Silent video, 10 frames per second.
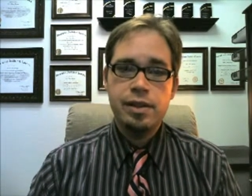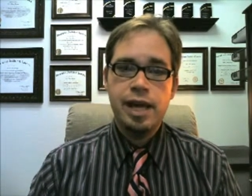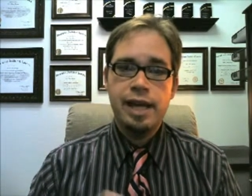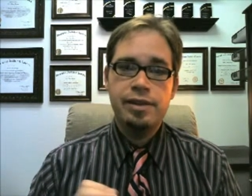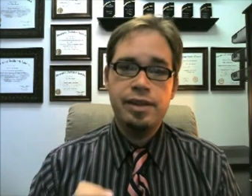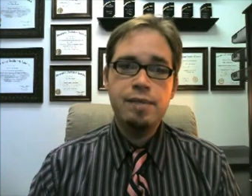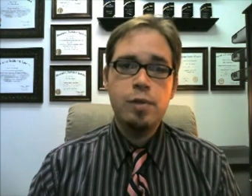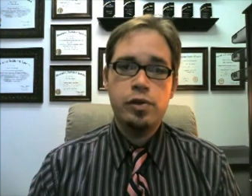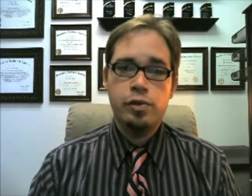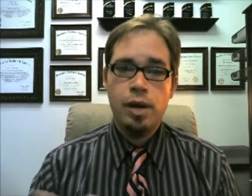and the
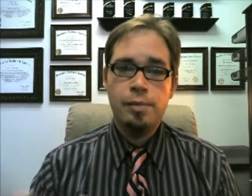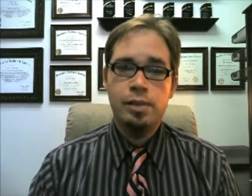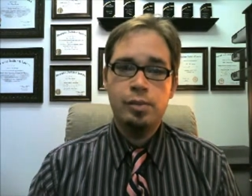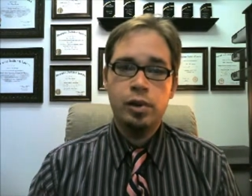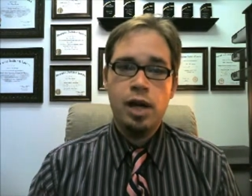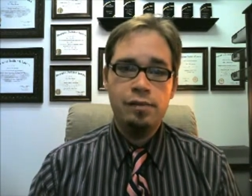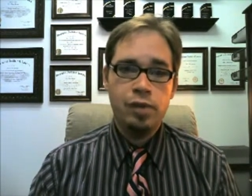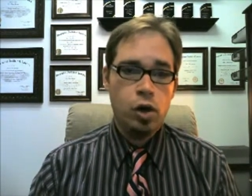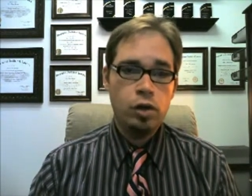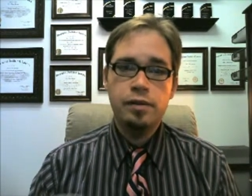most reputable of
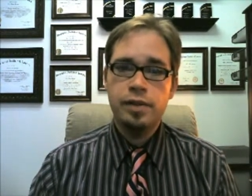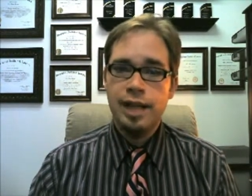all of the